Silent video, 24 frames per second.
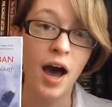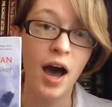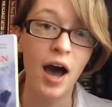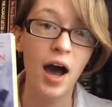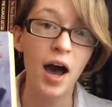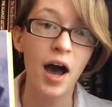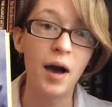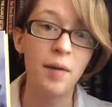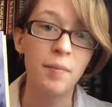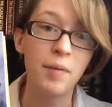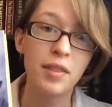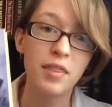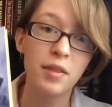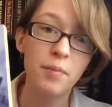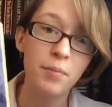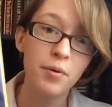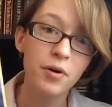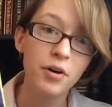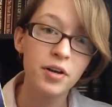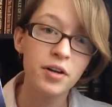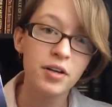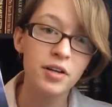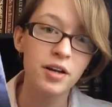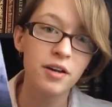And the
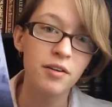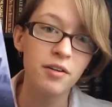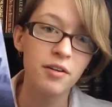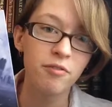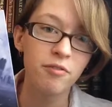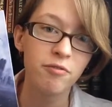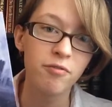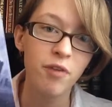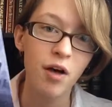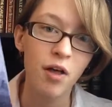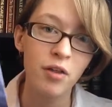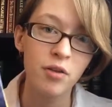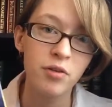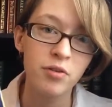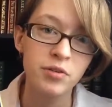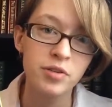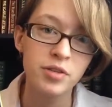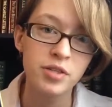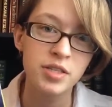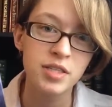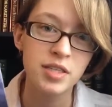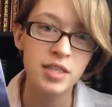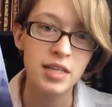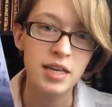book
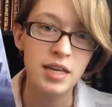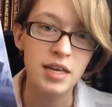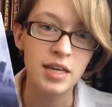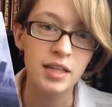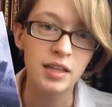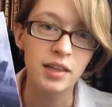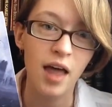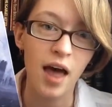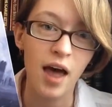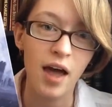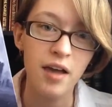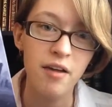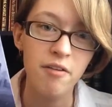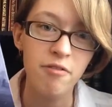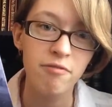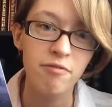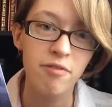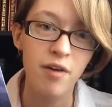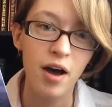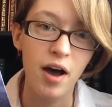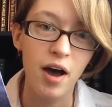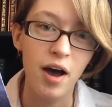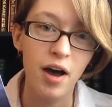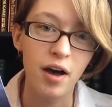follows the
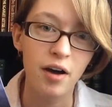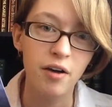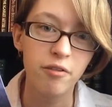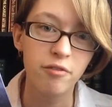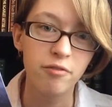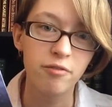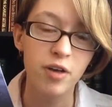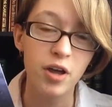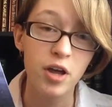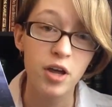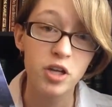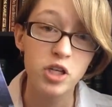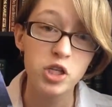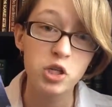life of